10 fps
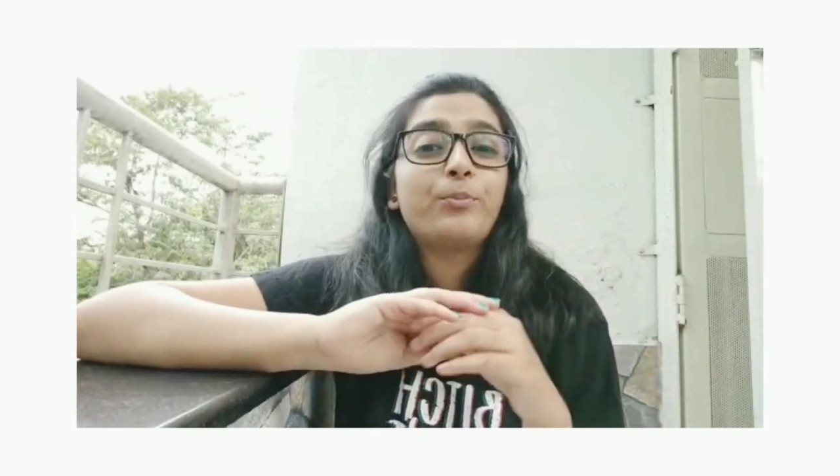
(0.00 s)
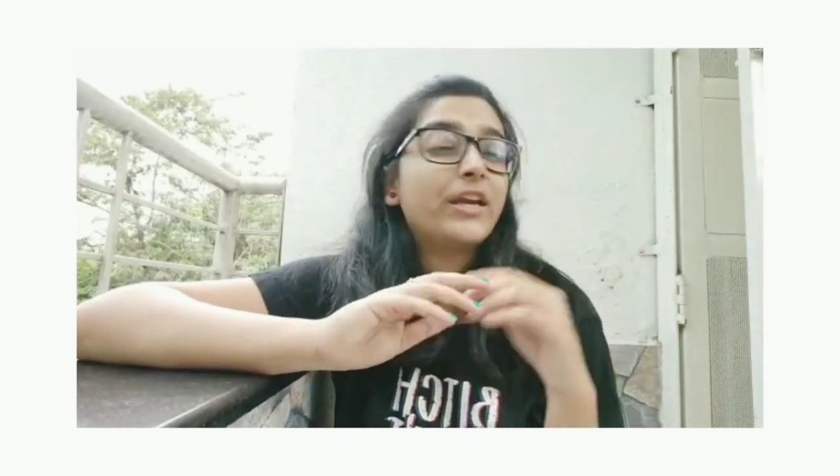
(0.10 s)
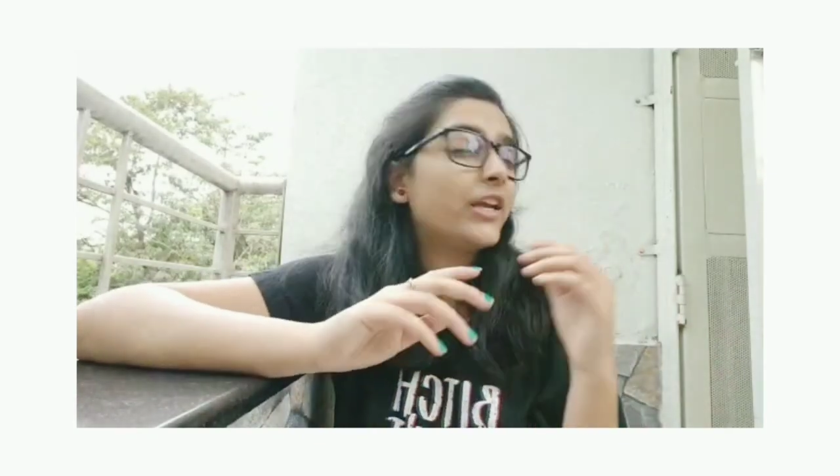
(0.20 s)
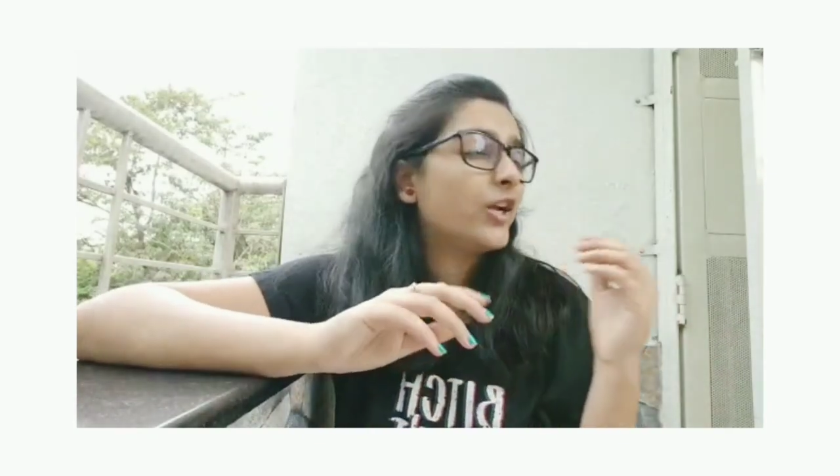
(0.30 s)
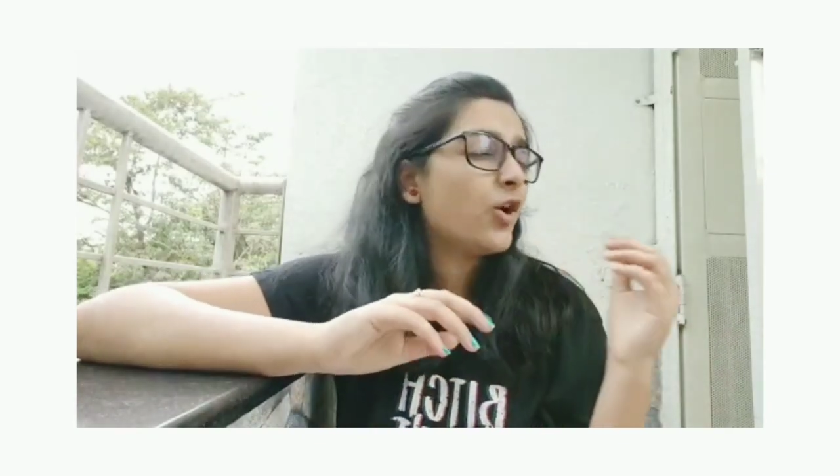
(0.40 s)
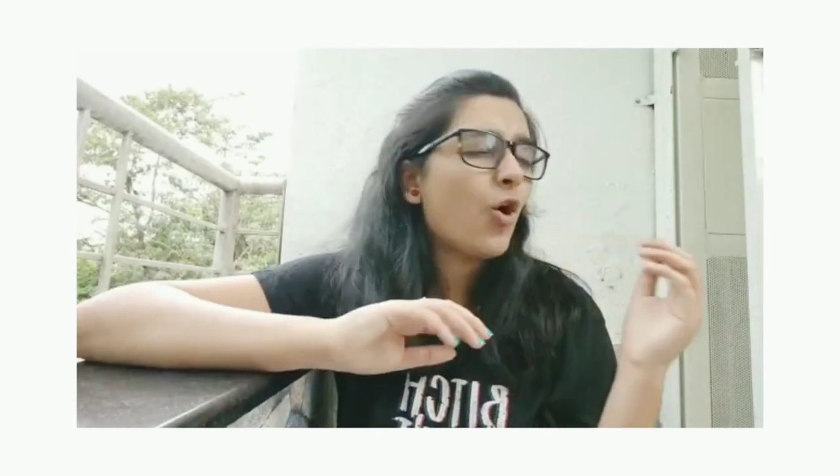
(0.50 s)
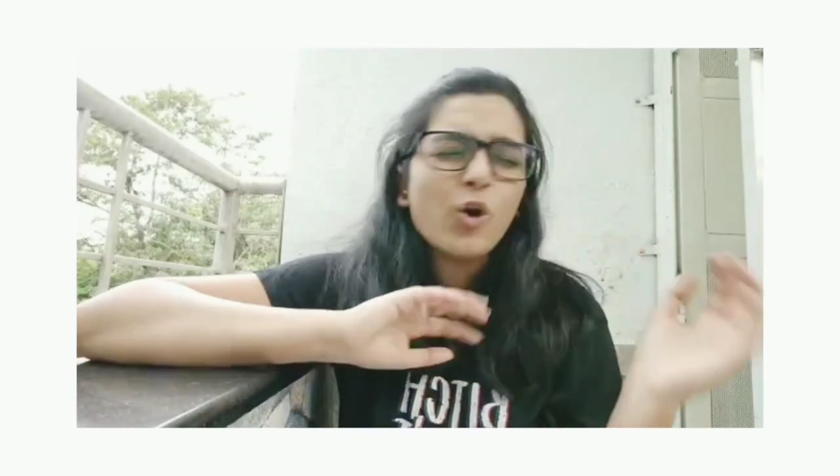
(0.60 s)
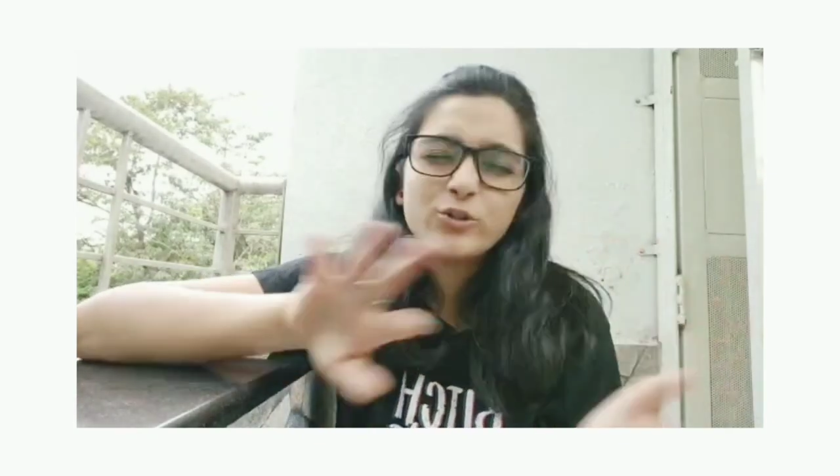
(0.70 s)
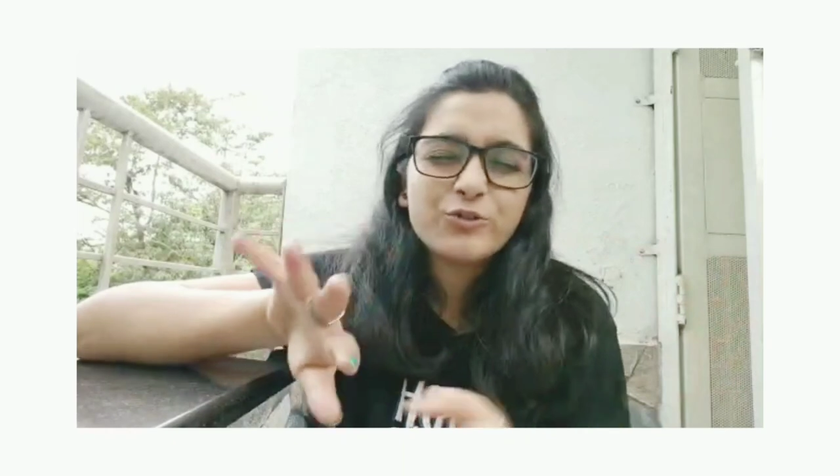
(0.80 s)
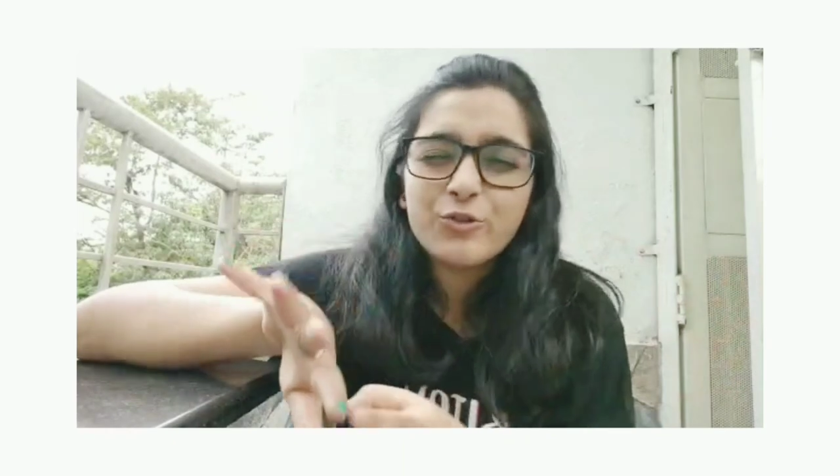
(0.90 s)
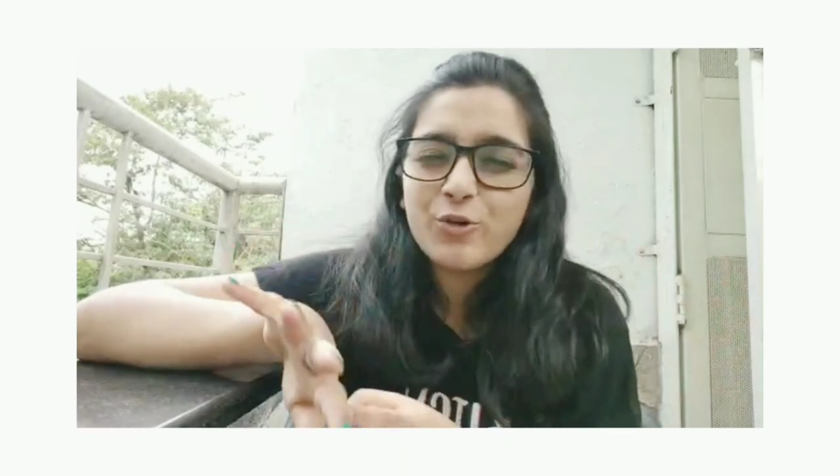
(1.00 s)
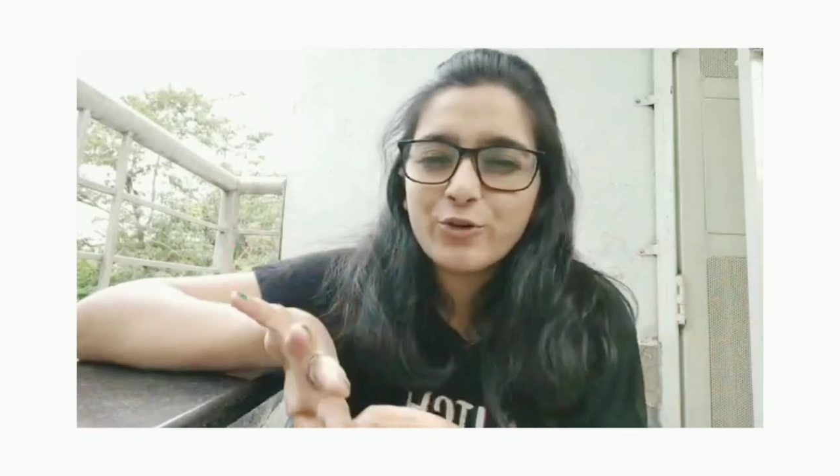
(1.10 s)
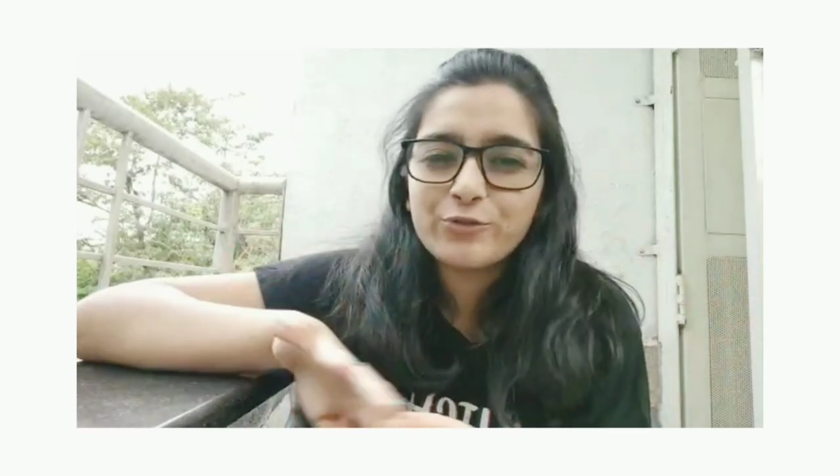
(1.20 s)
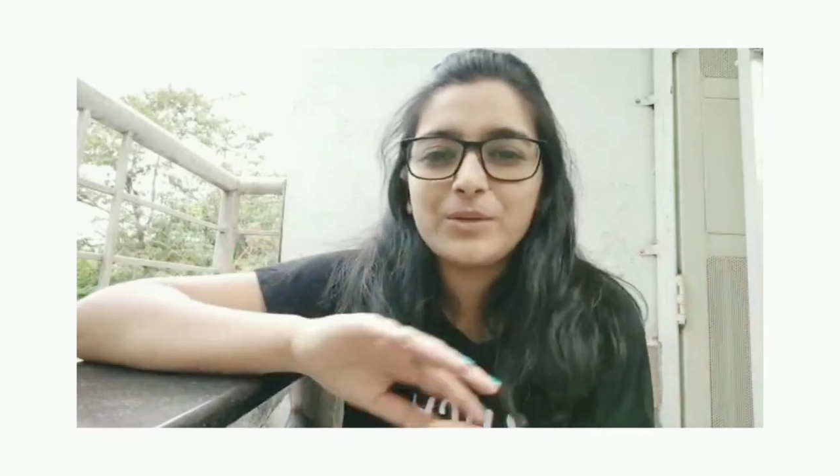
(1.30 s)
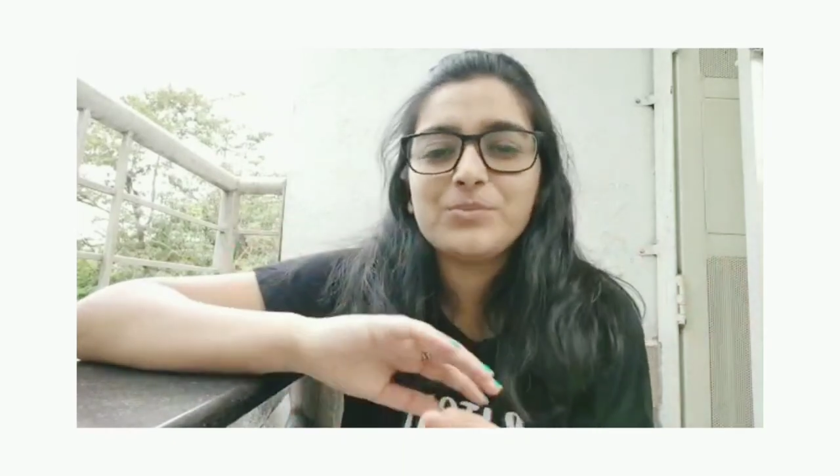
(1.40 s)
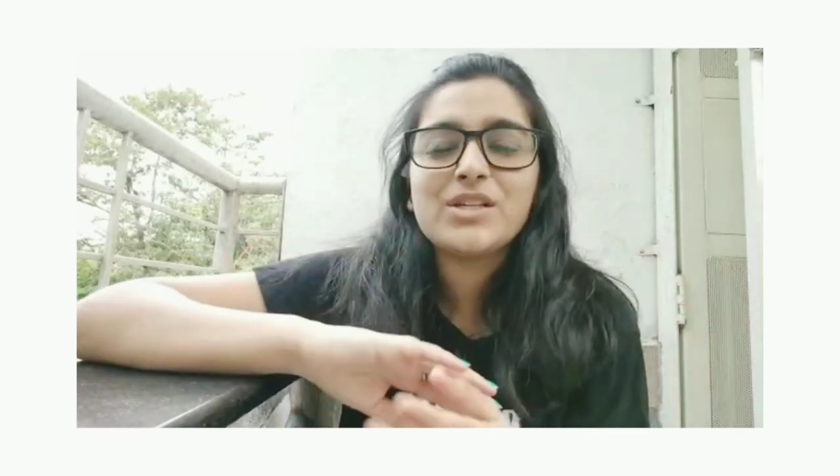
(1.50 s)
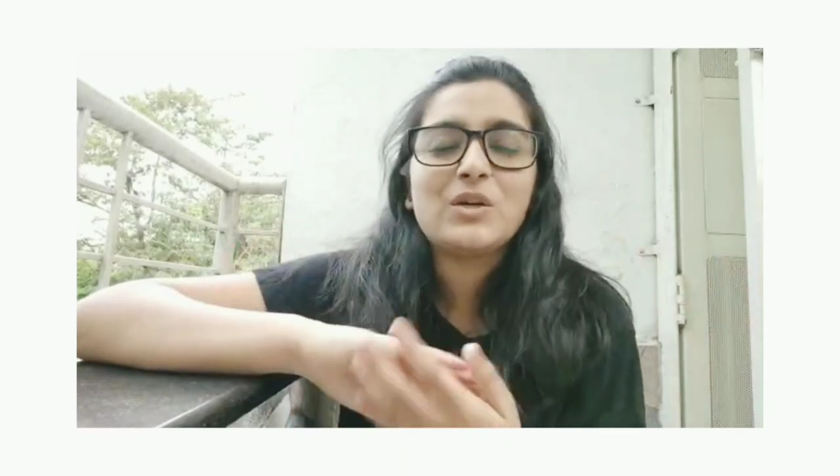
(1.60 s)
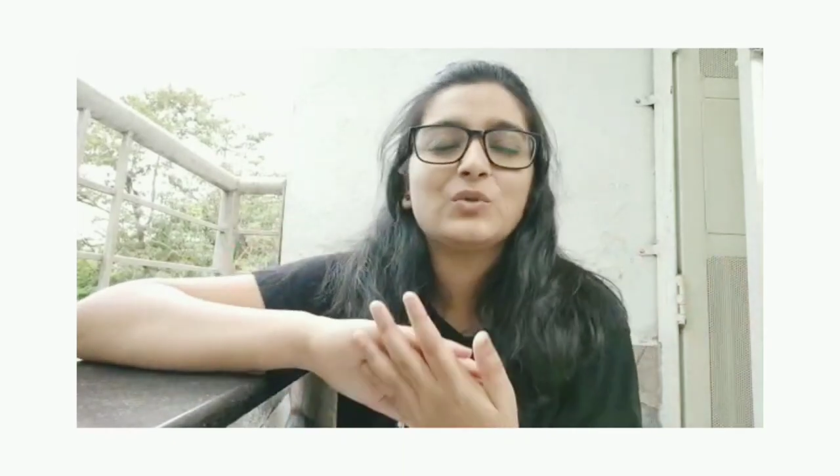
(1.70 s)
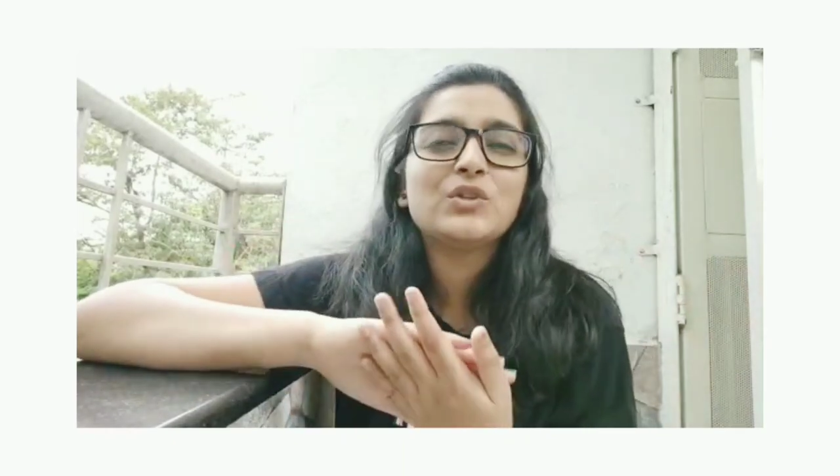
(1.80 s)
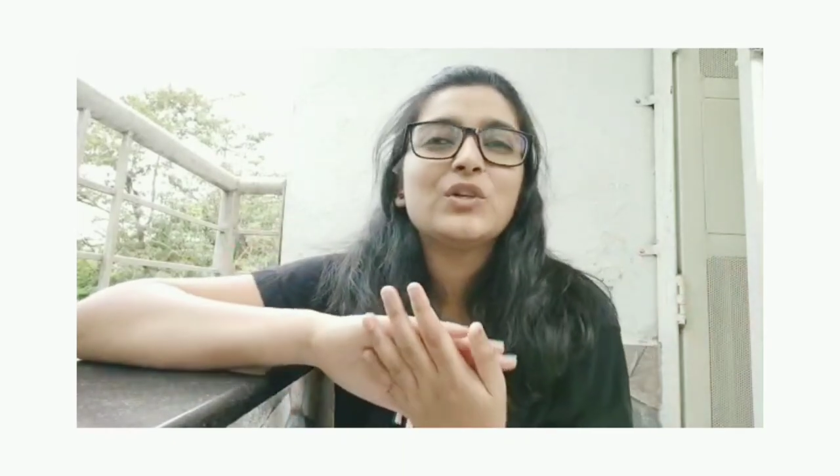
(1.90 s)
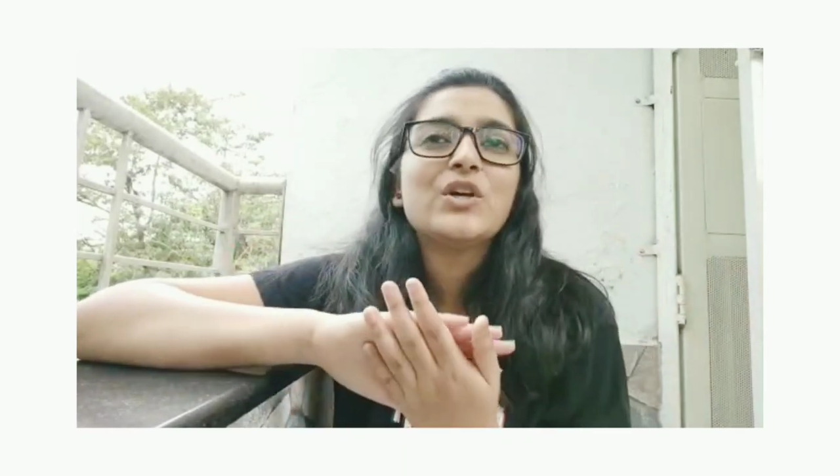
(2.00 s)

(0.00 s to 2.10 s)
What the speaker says: bringing all the four of them down.